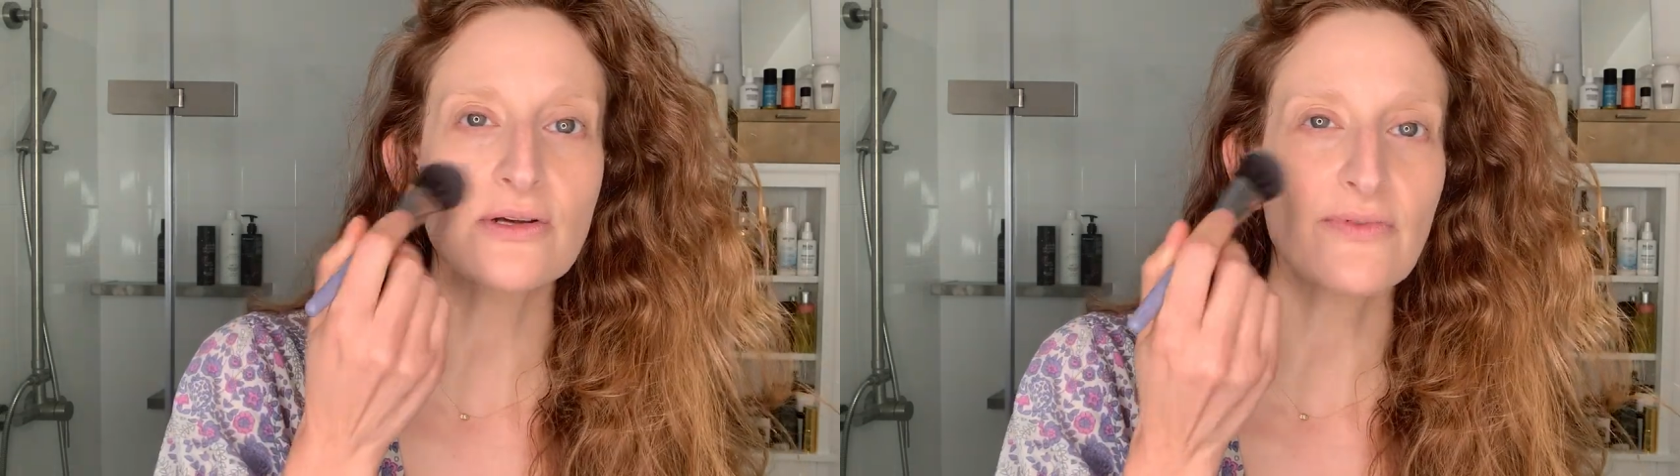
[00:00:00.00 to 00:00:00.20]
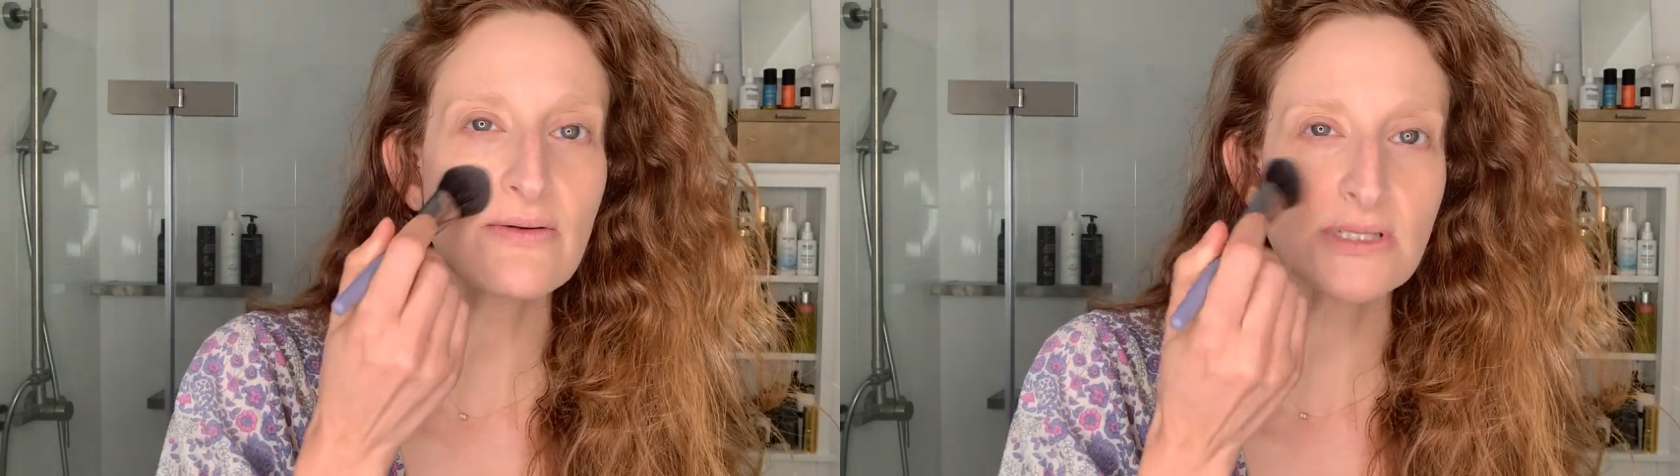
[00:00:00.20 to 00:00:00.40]

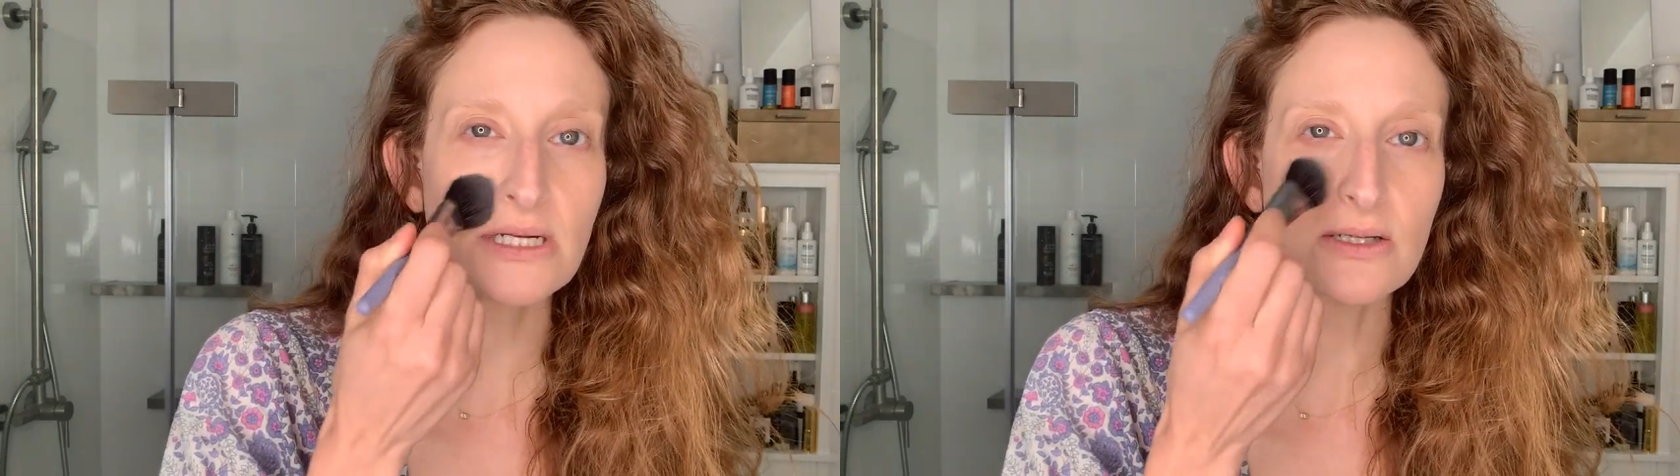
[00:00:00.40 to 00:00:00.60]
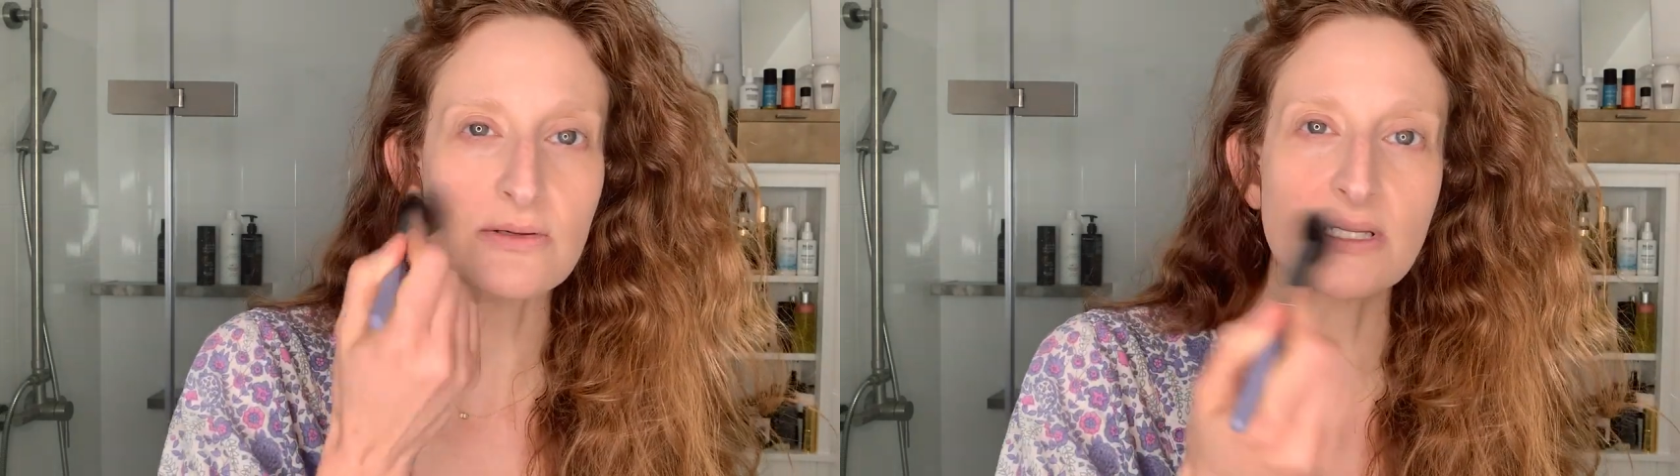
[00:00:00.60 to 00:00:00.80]
So if I was
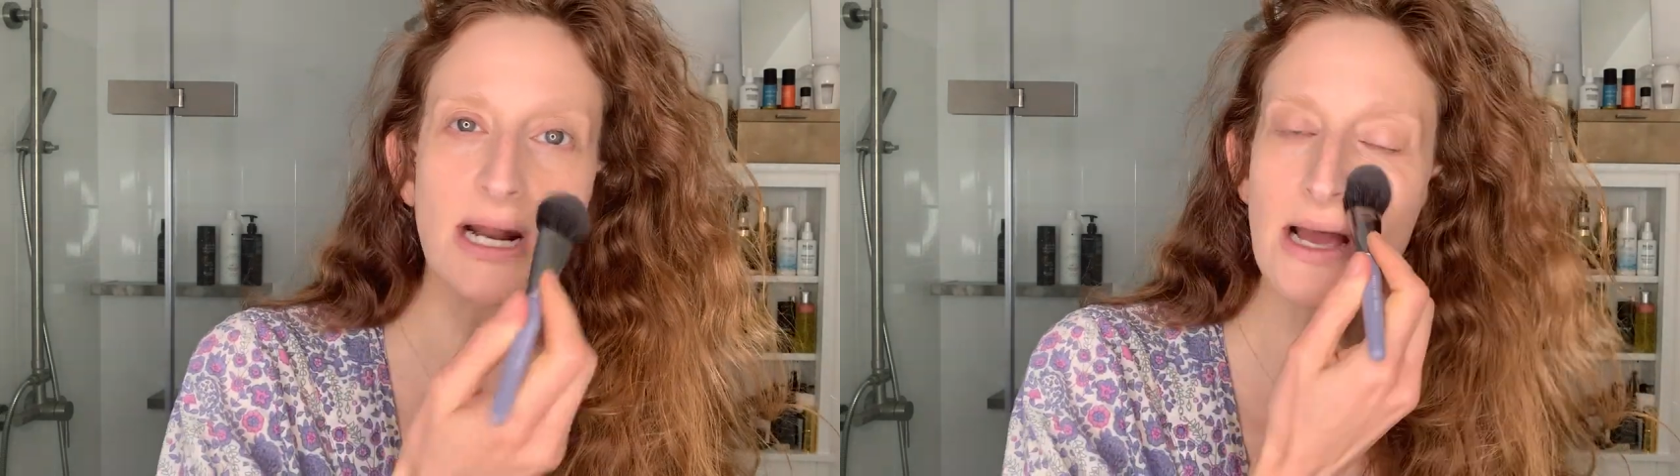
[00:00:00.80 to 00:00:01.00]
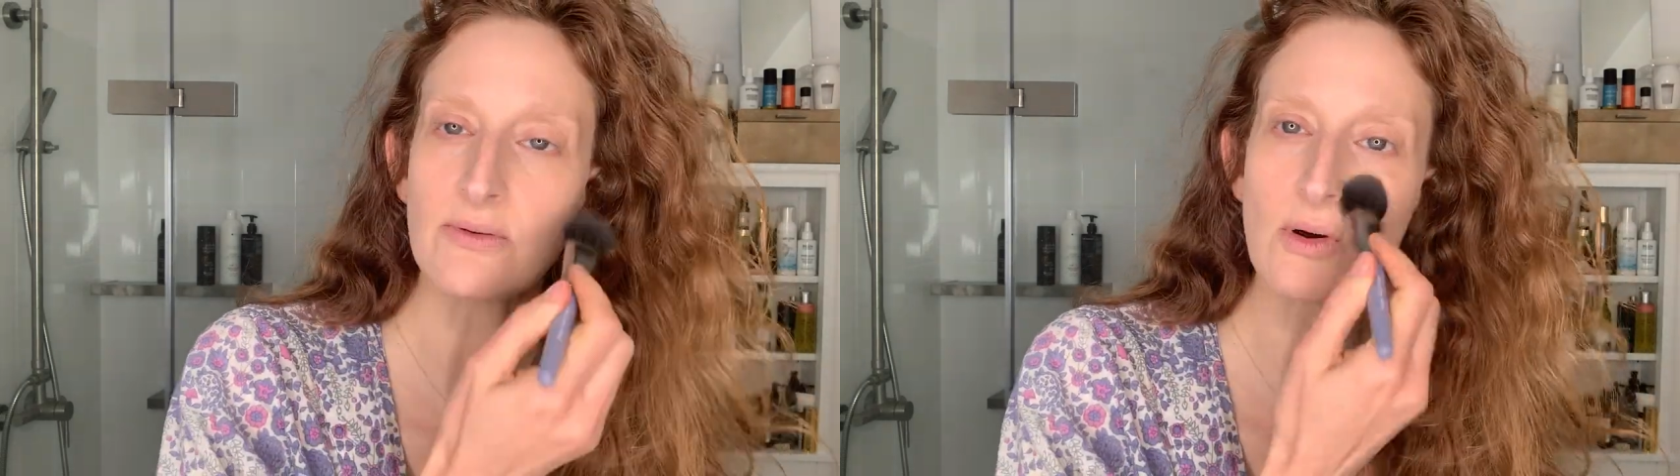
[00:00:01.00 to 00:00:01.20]
gonna use
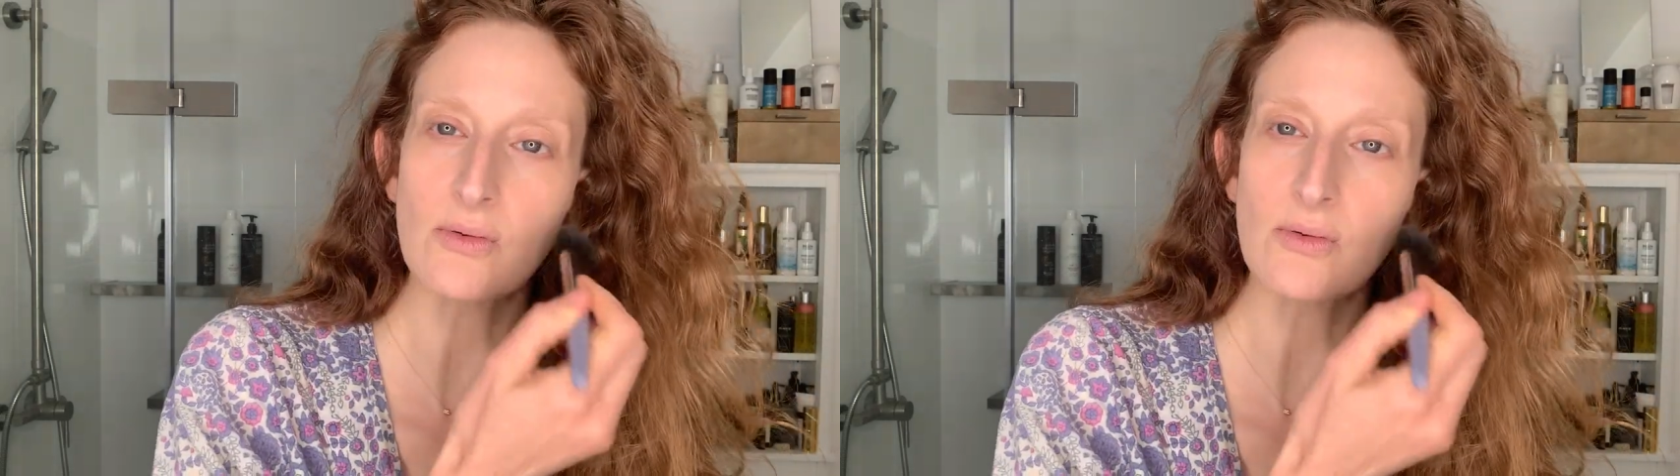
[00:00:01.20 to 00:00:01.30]
it, I would